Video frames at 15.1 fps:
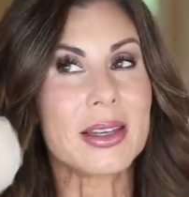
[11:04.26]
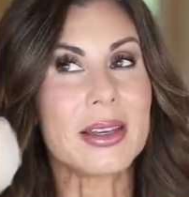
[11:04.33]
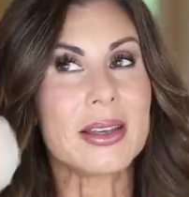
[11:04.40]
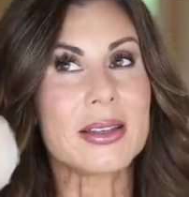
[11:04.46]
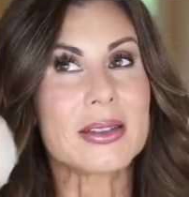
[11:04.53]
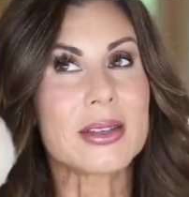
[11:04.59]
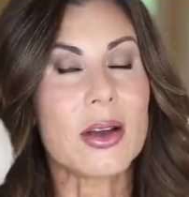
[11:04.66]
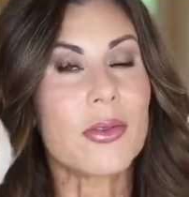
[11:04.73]

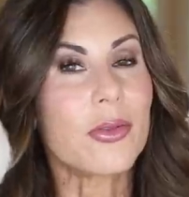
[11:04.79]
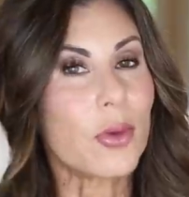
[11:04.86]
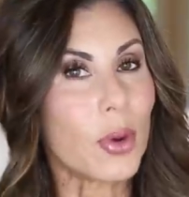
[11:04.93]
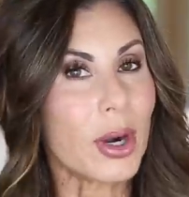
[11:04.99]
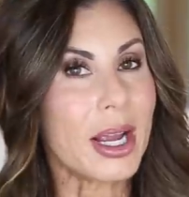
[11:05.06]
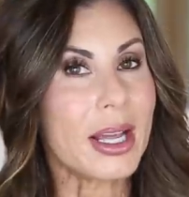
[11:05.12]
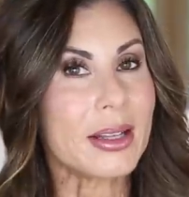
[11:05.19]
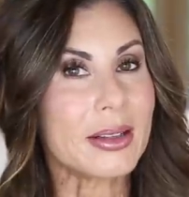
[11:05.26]
these
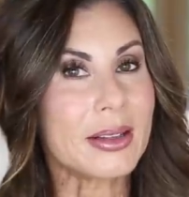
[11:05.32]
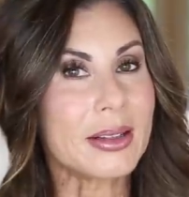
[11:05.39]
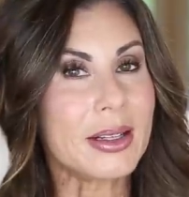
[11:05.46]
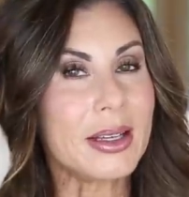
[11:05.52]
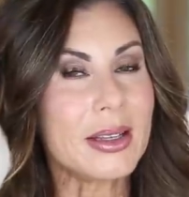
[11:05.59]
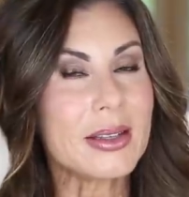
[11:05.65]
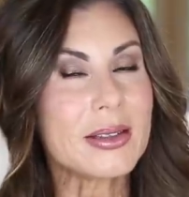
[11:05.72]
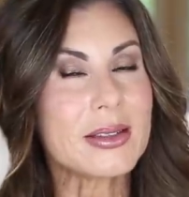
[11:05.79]
for at
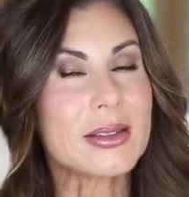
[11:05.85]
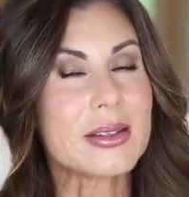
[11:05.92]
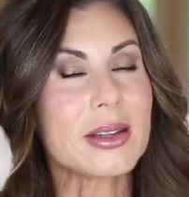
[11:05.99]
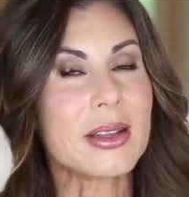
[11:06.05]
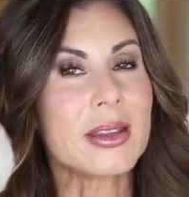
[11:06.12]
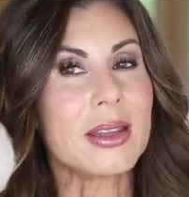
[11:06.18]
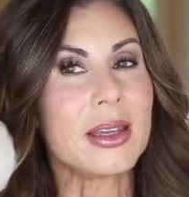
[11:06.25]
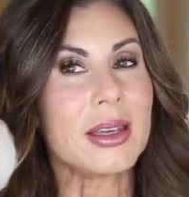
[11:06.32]

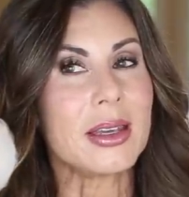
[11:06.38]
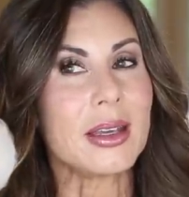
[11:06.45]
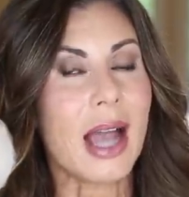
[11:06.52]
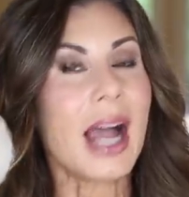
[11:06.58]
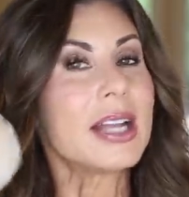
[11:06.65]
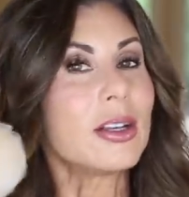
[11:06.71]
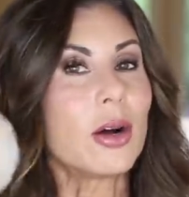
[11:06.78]
least my